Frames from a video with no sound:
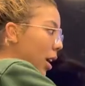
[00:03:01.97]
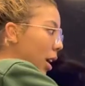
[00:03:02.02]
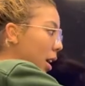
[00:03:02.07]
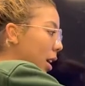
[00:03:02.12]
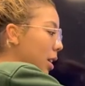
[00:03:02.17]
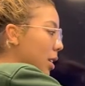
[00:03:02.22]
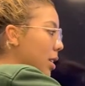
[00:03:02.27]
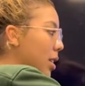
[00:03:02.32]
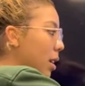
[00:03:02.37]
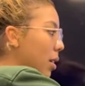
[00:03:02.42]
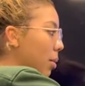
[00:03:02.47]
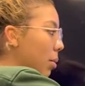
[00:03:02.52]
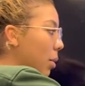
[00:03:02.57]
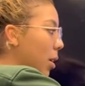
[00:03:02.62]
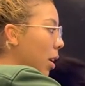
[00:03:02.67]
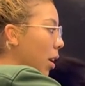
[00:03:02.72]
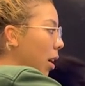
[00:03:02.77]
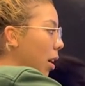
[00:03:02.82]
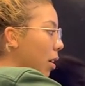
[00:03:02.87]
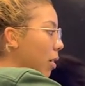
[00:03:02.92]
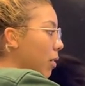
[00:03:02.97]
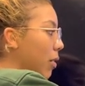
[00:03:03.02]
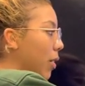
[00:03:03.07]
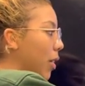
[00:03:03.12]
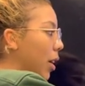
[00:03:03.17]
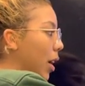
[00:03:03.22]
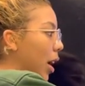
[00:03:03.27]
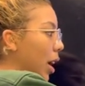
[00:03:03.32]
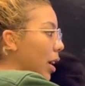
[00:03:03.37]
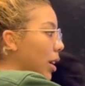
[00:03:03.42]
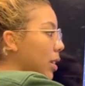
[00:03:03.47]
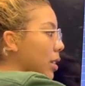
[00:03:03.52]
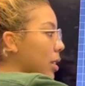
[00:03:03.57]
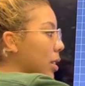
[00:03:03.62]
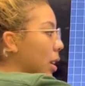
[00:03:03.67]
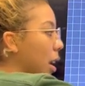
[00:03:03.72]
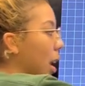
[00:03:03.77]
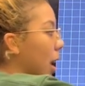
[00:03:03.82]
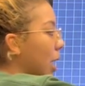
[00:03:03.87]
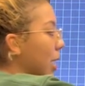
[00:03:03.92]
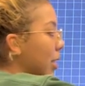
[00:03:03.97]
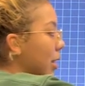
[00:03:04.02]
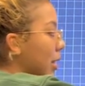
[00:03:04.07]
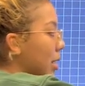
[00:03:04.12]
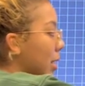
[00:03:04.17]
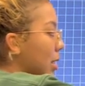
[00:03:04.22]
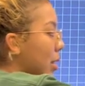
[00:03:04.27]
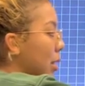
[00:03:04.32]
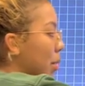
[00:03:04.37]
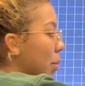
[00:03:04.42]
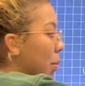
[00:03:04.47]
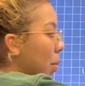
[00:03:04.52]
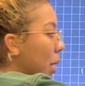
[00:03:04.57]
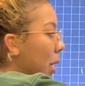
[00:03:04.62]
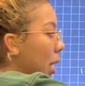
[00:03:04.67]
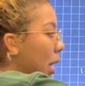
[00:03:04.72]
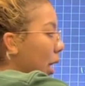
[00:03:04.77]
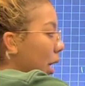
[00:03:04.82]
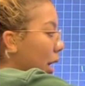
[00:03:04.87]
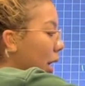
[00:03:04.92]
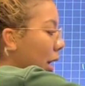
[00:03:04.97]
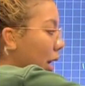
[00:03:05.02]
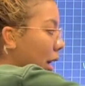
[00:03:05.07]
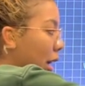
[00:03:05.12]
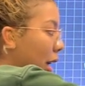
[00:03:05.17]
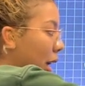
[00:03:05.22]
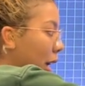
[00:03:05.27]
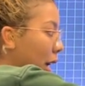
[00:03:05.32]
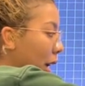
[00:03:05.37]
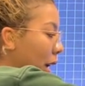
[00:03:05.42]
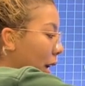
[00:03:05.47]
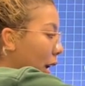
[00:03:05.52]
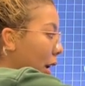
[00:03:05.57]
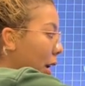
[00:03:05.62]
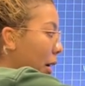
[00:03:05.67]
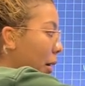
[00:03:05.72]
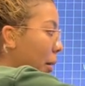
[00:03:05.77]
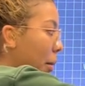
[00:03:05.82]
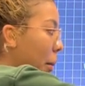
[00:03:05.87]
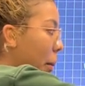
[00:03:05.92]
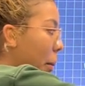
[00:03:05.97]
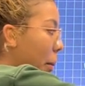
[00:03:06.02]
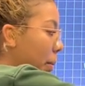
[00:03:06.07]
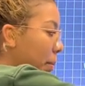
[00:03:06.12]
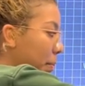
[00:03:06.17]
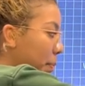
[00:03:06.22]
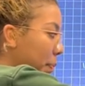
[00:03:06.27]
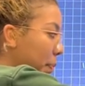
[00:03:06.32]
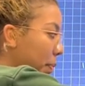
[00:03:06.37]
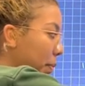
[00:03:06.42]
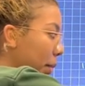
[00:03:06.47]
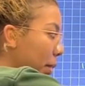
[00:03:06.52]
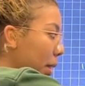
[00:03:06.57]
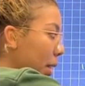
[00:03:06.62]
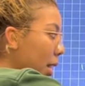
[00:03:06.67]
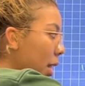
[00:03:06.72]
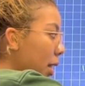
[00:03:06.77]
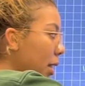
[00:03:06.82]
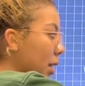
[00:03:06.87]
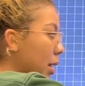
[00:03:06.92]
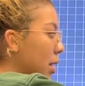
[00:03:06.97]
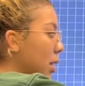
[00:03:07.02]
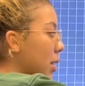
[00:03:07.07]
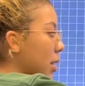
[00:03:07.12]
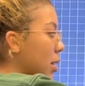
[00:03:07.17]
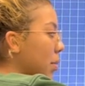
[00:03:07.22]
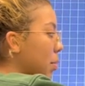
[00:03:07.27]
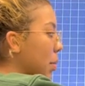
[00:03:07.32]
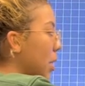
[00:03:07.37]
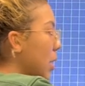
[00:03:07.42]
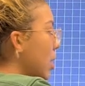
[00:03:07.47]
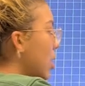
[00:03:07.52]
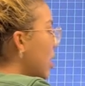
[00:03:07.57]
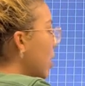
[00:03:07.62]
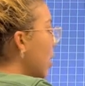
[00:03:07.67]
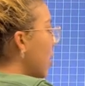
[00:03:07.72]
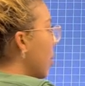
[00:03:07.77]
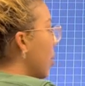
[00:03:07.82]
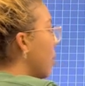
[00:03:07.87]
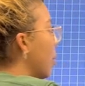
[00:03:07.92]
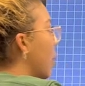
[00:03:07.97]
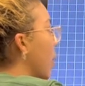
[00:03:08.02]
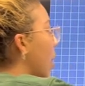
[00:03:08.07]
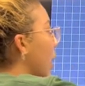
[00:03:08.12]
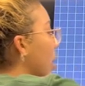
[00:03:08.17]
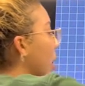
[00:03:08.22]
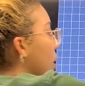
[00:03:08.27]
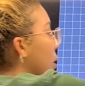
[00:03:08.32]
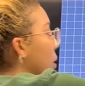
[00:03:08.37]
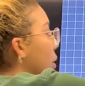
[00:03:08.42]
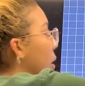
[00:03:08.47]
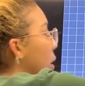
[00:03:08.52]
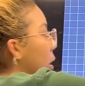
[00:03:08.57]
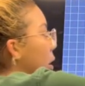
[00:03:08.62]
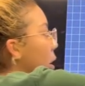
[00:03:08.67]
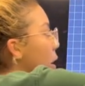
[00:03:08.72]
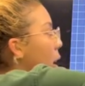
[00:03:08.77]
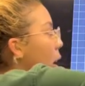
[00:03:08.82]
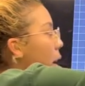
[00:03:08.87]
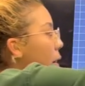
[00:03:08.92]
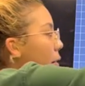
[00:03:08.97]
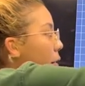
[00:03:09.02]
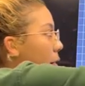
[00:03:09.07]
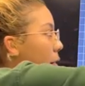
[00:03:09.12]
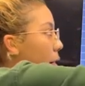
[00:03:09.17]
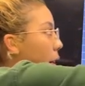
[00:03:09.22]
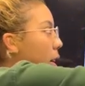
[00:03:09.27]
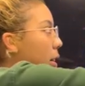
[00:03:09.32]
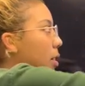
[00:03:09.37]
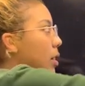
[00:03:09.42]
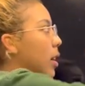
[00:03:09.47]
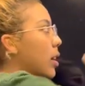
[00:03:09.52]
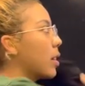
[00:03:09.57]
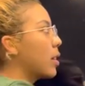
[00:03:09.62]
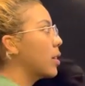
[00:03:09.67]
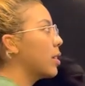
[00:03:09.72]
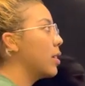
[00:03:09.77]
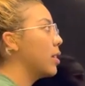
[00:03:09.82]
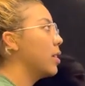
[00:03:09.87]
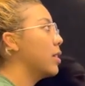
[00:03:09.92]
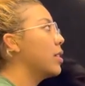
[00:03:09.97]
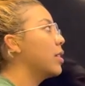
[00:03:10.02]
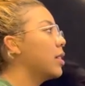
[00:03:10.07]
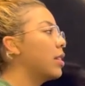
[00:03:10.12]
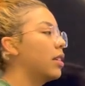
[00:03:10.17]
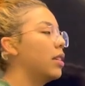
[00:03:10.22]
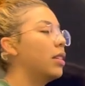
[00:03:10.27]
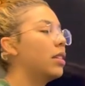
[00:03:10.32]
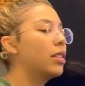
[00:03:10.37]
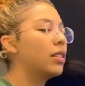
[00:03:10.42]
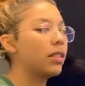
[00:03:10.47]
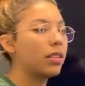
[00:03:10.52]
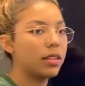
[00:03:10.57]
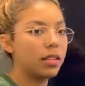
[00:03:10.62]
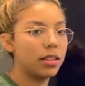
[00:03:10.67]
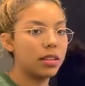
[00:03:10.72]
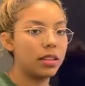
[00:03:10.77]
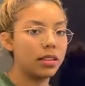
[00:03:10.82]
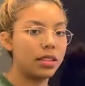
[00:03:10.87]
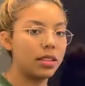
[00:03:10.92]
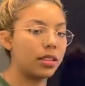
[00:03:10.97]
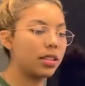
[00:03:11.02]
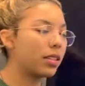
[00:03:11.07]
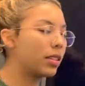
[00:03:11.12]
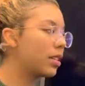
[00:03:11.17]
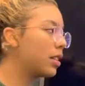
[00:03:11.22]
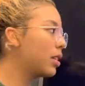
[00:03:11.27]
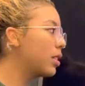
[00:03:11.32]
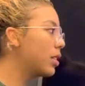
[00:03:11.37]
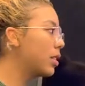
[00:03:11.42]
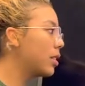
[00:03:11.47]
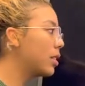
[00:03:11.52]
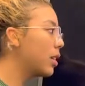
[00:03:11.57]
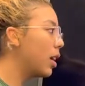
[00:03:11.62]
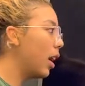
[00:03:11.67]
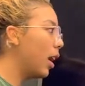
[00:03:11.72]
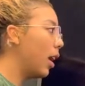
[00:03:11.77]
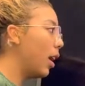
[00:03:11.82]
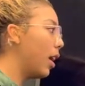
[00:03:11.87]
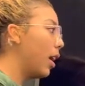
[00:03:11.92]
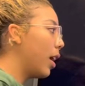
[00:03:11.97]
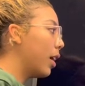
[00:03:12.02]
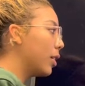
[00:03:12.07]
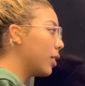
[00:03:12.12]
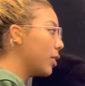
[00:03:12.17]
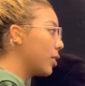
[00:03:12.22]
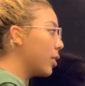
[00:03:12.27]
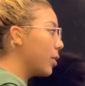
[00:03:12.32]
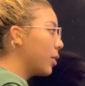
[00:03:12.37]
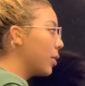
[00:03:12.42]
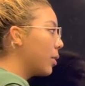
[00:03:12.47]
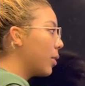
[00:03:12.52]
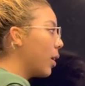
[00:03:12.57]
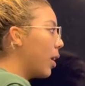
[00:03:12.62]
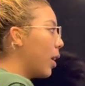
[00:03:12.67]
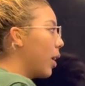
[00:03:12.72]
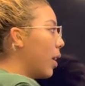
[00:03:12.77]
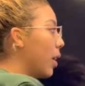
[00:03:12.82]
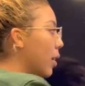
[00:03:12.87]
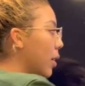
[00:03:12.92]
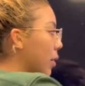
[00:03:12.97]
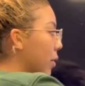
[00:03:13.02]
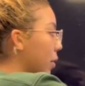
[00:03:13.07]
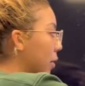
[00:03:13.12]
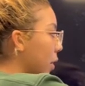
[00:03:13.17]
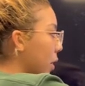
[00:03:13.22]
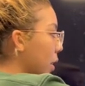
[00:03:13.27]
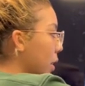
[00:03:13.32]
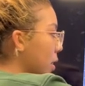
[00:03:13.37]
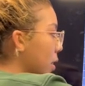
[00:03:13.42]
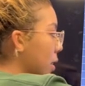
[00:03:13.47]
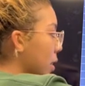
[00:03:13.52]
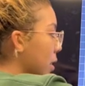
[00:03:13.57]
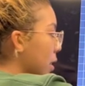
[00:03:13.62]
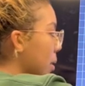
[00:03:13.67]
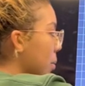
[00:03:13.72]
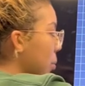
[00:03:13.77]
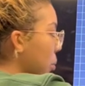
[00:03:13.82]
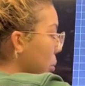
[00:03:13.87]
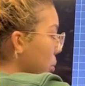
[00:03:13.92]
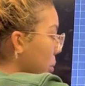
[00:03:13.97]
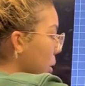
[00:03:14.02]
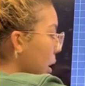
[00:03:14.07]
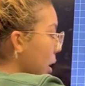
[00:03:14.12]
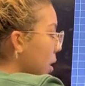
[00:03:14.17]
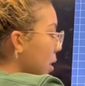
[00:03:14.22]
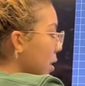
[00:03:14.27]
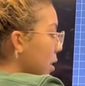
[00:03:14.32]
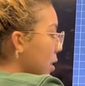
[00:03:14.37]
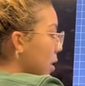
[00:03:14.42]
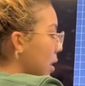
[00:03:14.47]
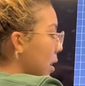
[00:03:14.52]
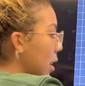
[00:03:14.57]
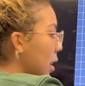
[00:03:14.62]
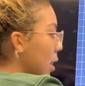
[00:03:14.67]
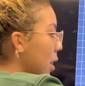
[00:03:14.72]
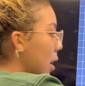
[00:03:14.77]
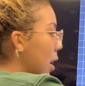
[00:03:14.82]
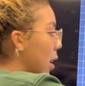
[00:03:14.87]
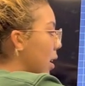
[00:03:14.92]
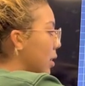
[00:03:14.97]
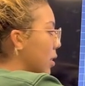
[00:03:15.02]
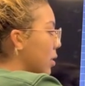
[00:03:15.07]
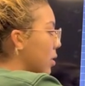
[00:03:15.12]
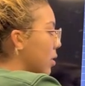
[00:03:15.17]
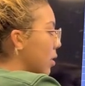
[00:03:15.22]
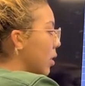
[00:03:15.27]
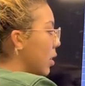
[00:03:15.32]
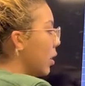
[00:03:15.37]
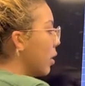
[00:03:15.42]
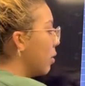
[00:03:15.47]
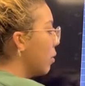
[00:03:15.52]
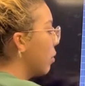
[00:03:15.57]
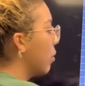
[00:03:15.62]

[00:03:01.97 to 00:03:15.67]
is that we have our x-axis being um, the speed, while our f of x-axis is the distance. So for this example, we can see that starting